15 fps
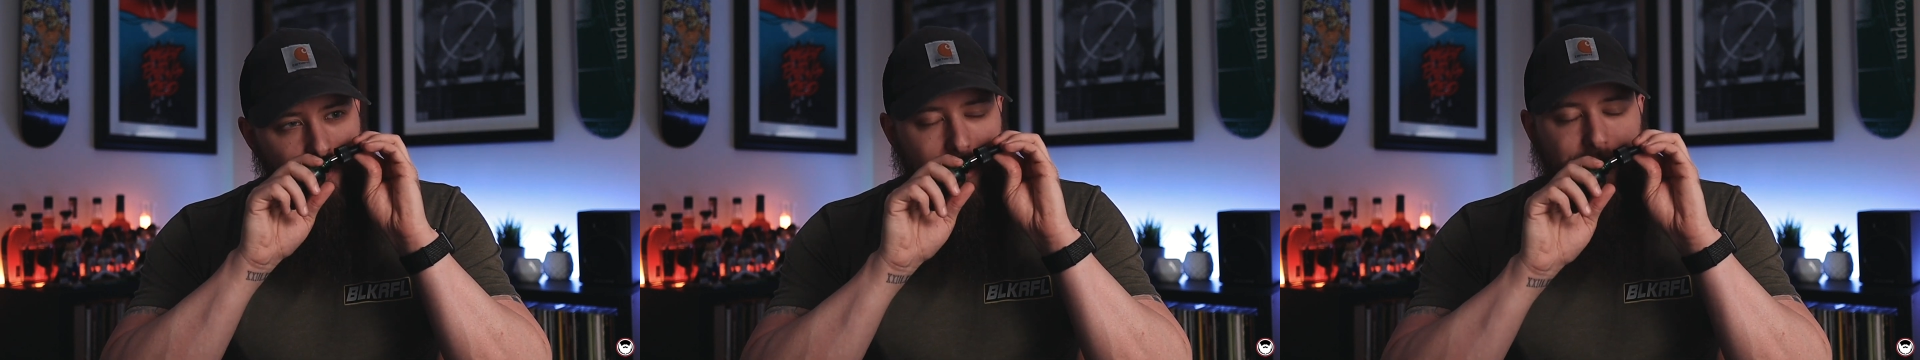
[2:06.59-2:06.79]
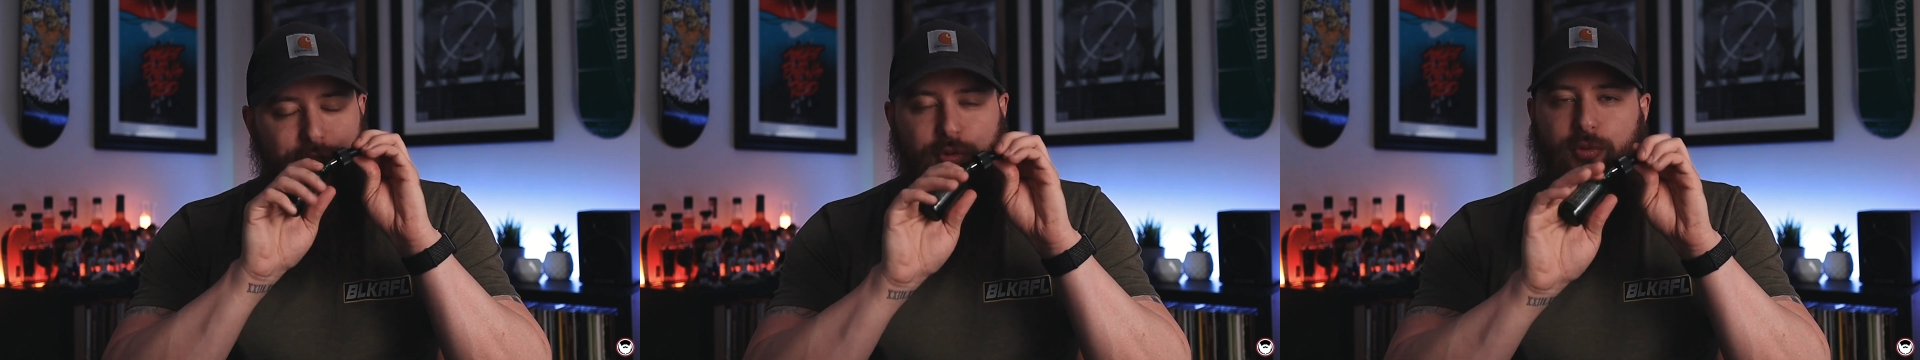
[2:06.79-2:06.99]

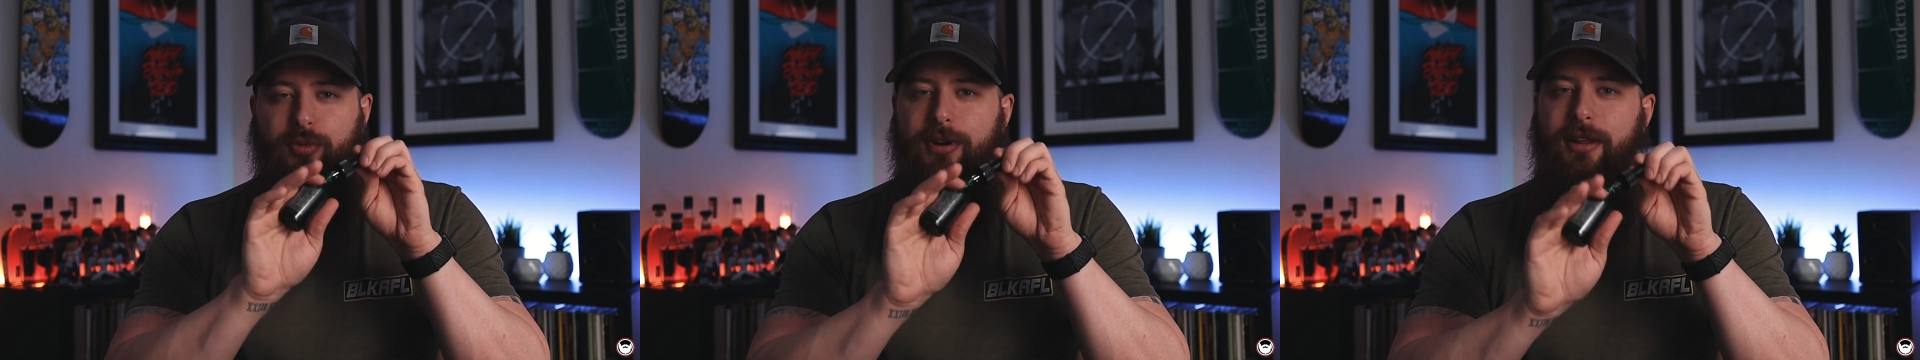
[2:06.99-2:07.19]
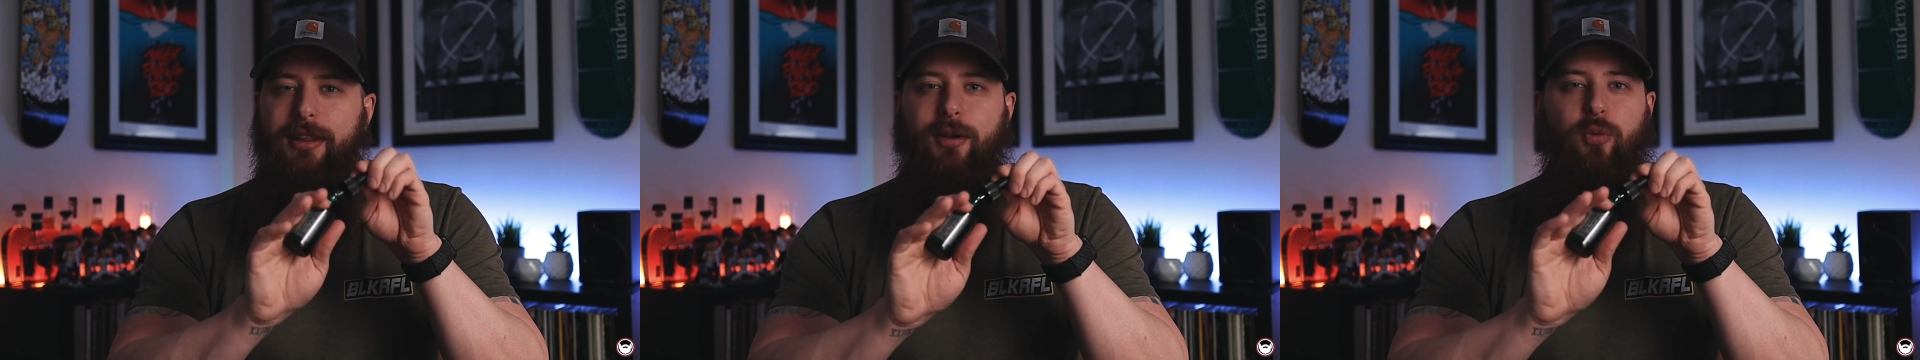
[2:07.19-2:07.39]
It's
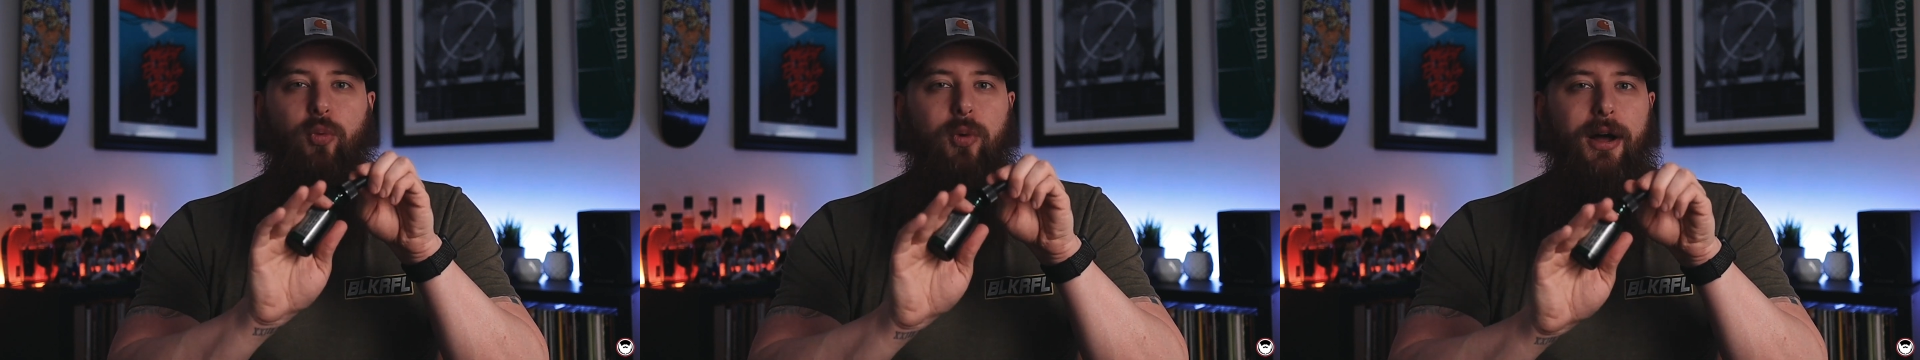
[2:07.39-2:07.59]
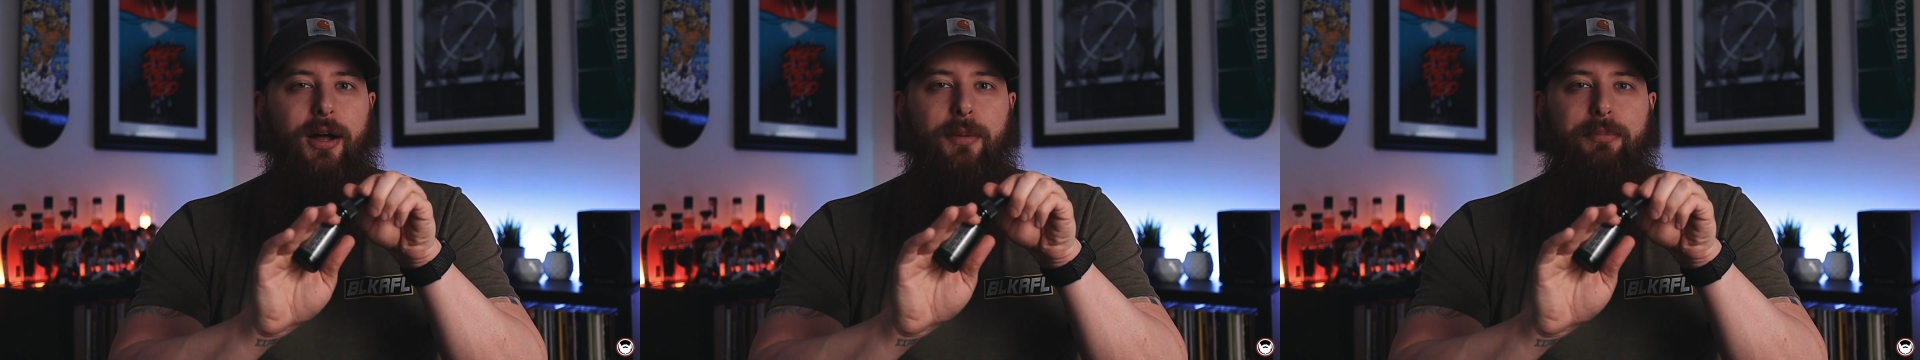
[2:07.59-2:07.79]
really
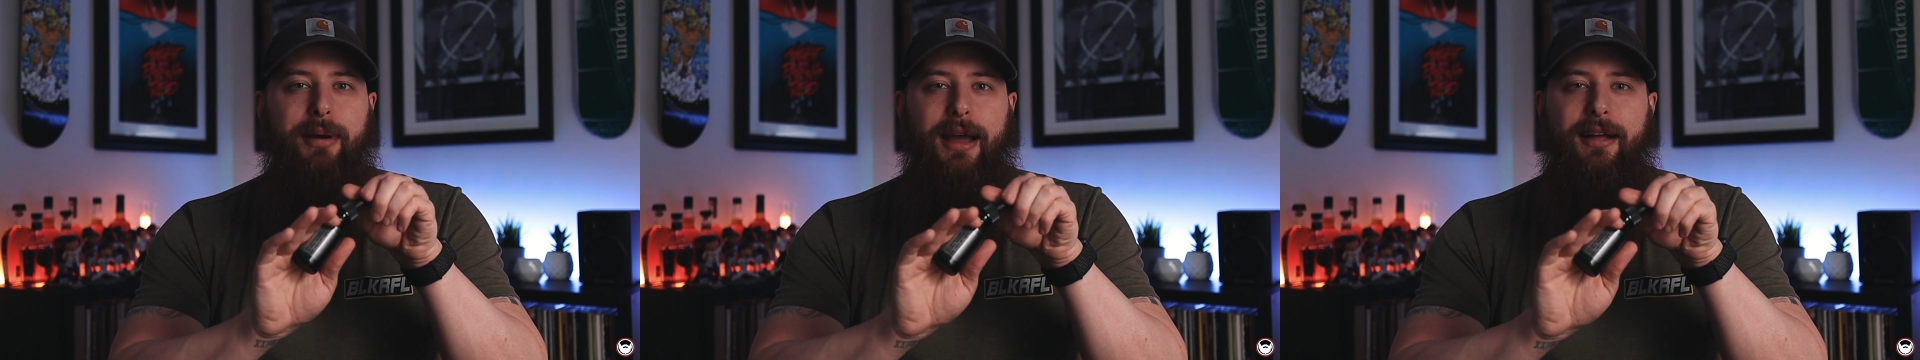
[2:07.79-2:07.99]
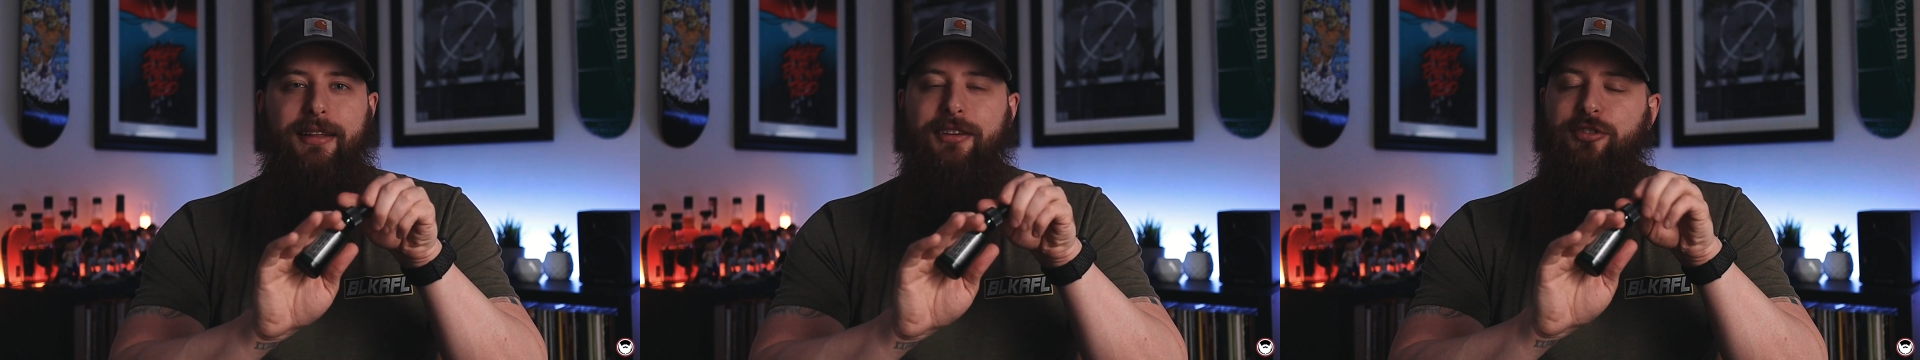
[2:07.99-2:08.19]
well
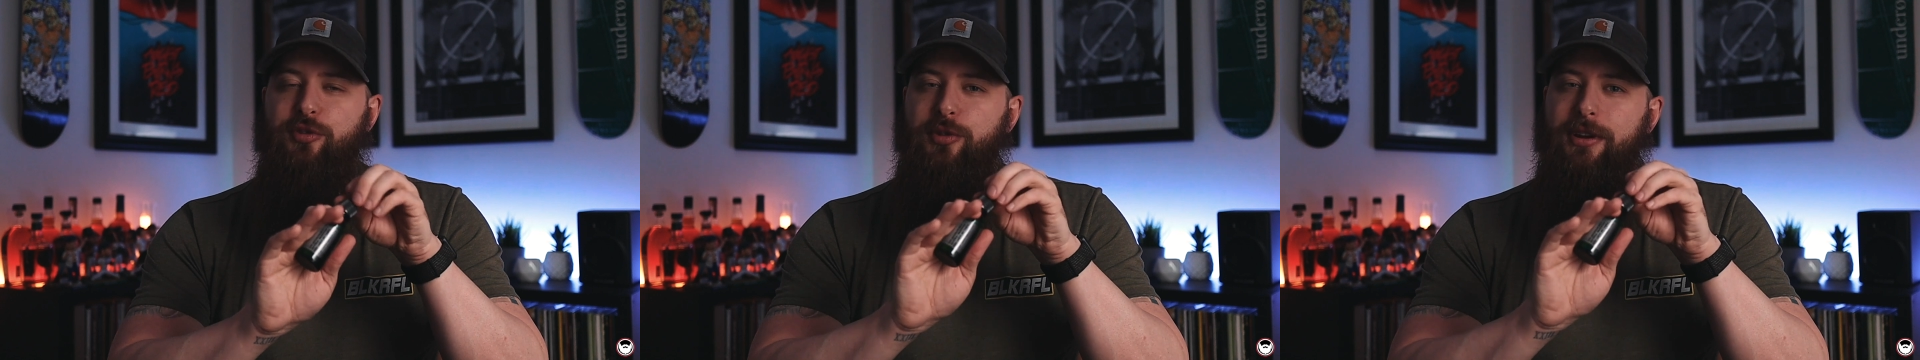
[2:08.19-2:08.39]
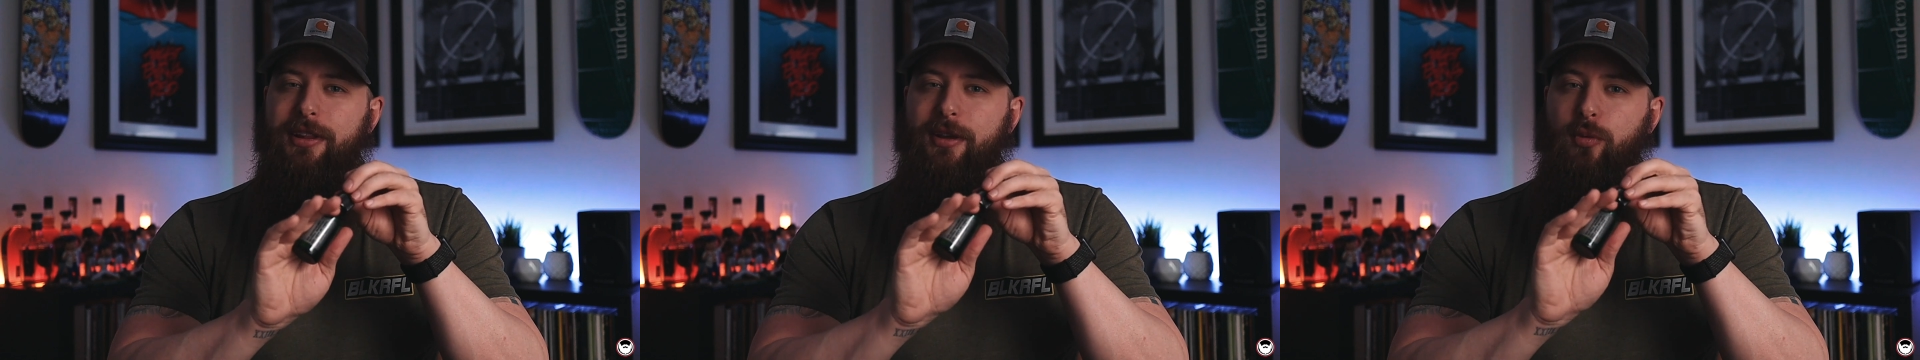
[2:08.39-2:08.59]
balanced,
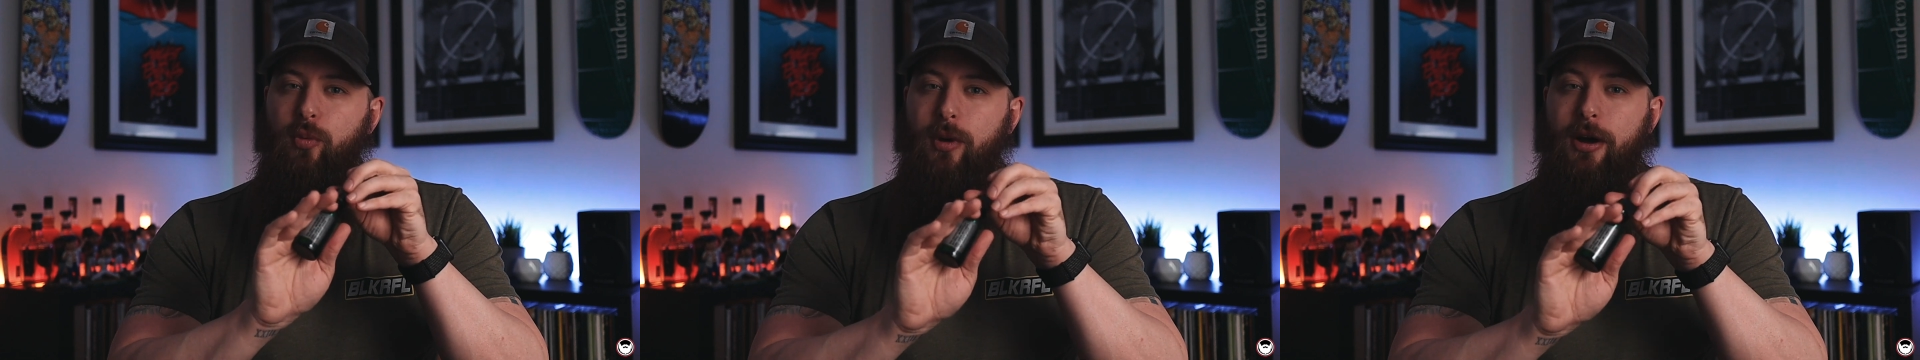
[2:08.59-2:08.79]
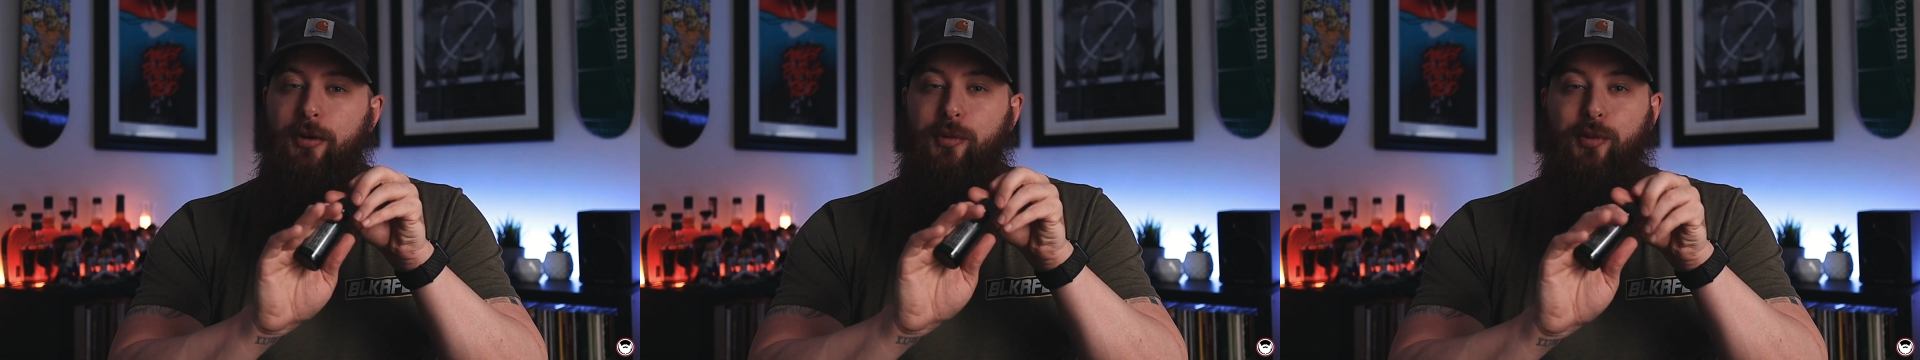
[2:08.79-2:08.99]
really
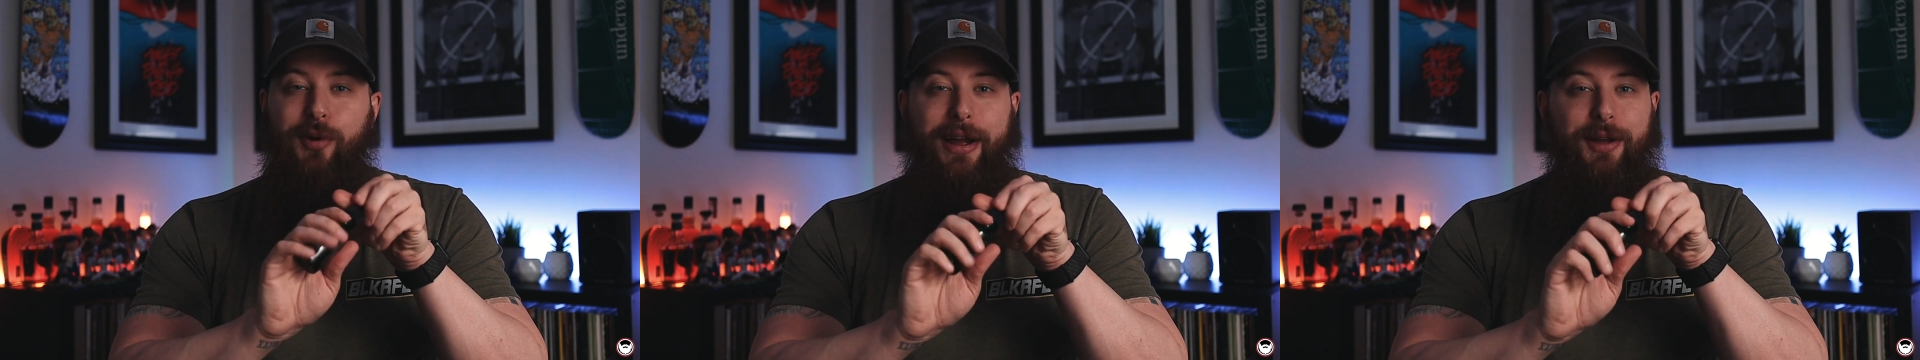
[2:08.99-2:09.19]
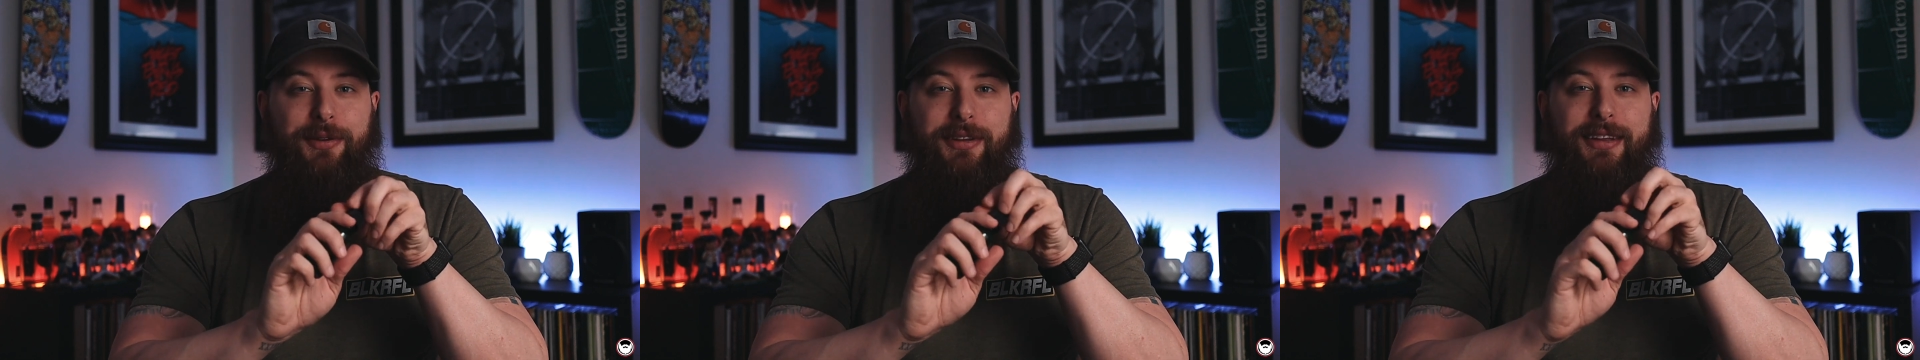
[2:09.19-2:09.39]
well
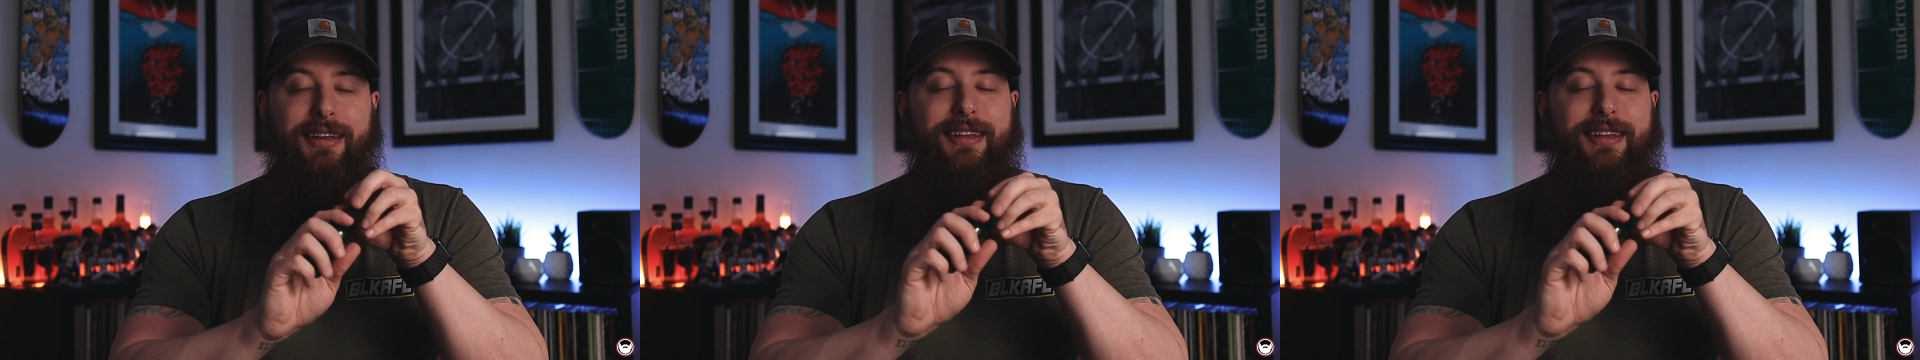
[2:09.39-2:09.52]
rounded.